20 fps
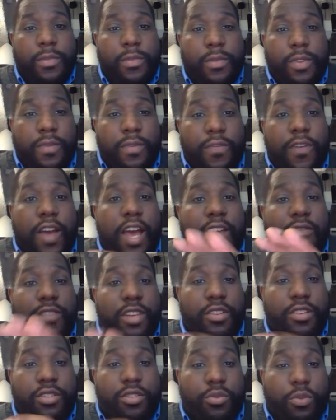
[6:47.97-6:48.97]
5
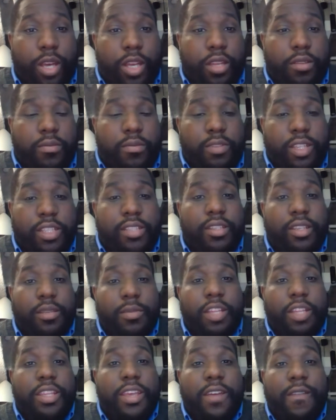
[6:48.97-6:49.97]
years away. Let's think
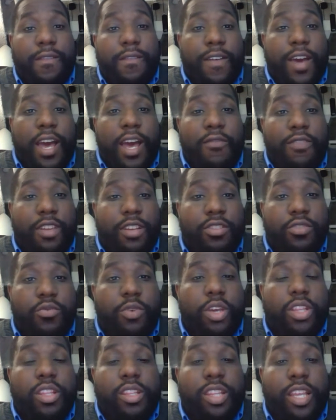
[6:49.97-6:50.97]
about that. 5 years
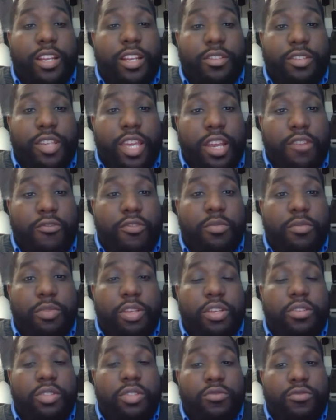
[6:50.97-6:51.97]
away. The Lakers can't
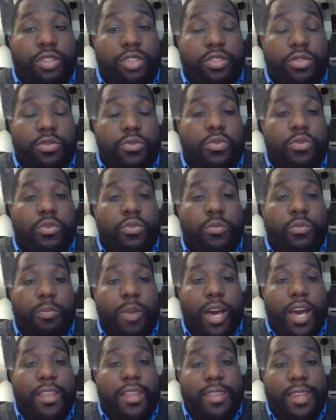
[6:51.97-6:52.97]
rebuild and retool
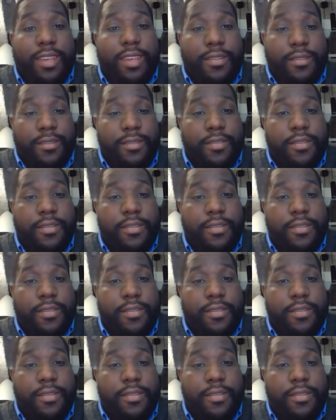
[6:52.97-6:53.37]
by then.